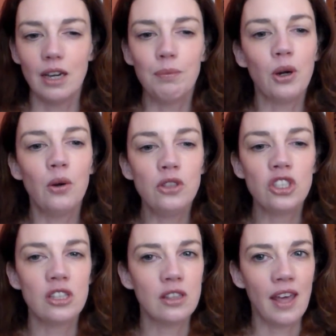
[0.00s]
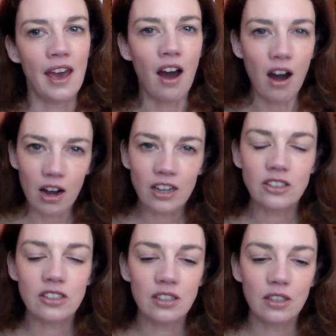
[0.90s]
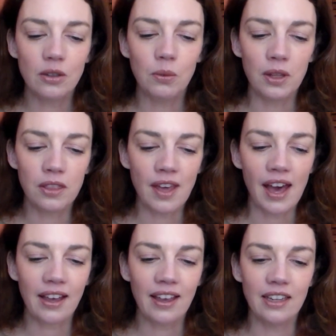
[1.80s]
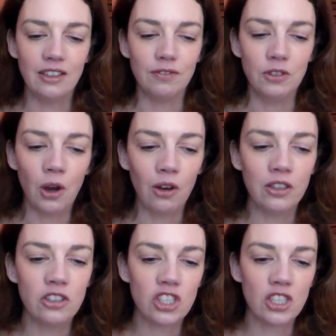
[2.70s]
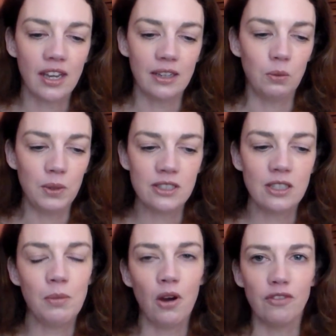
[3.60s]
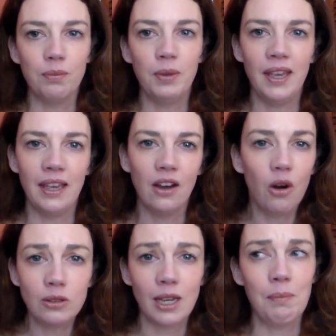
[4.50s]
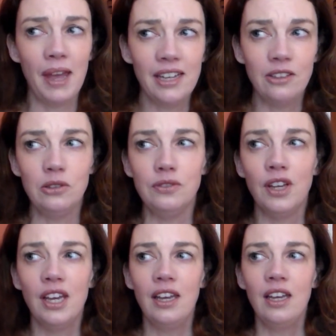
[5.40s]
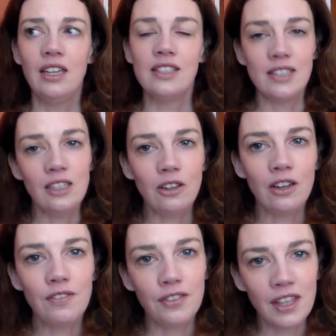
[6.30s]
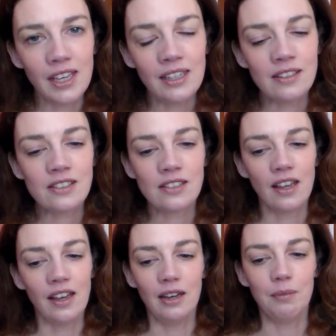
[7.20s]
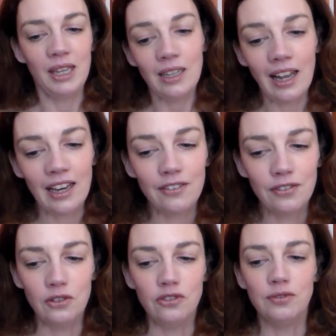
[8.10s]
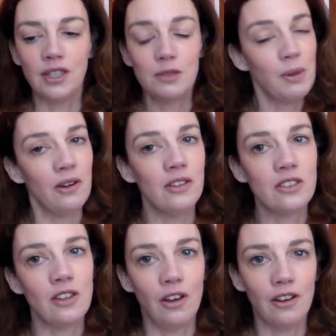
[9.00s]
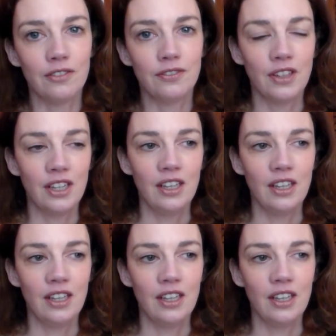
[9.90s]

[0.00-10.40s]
approached their art with that kind of knowledge and wisdom of being older men who've seen a lot of things in life, who've experienced a lot of